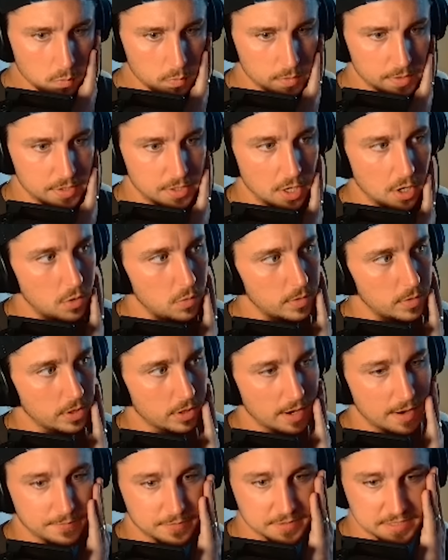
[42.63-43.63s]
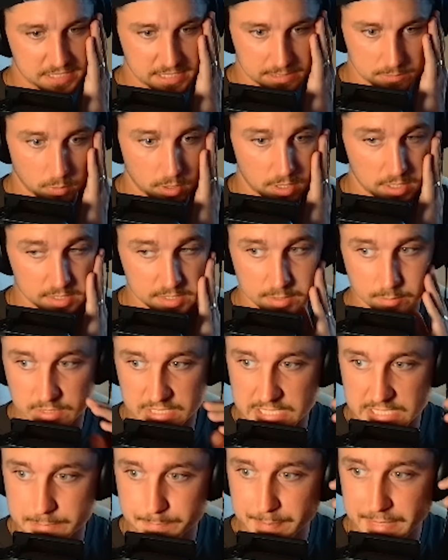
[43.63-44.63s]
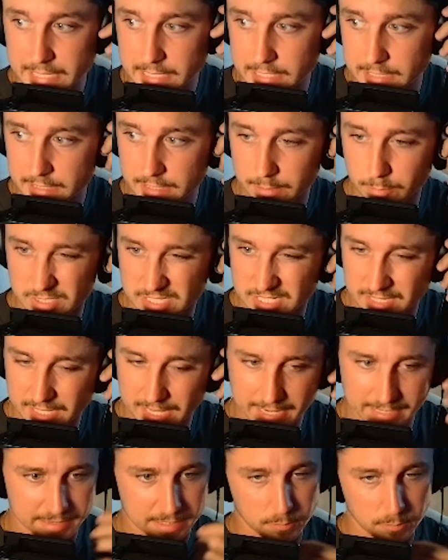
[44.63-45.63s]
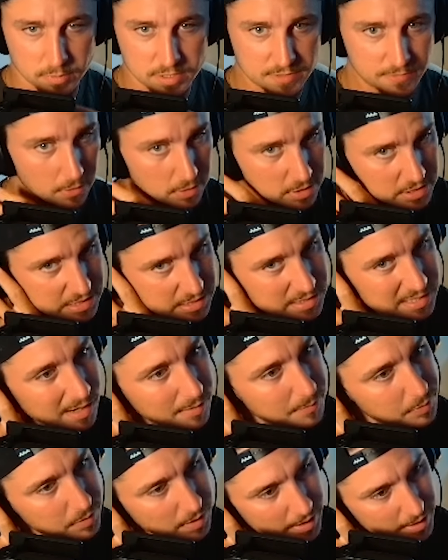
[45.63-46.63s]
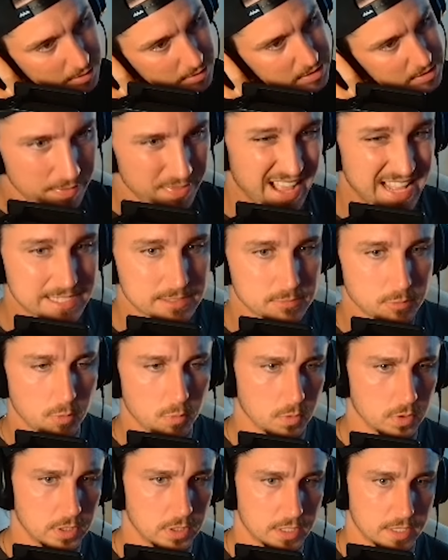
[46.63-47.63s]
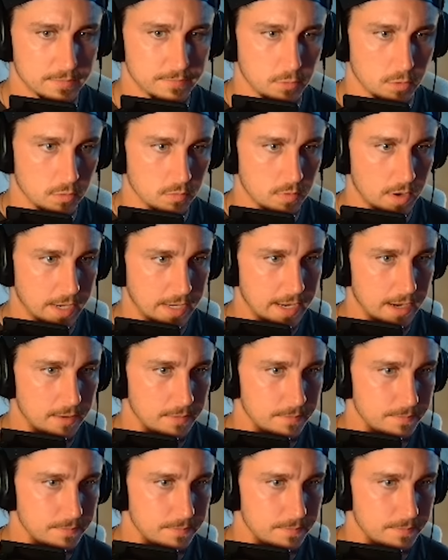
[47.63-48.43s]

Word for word: We know what our emphasis was. It was speed. It was length. It was versatile players. That's what we're looking for right now.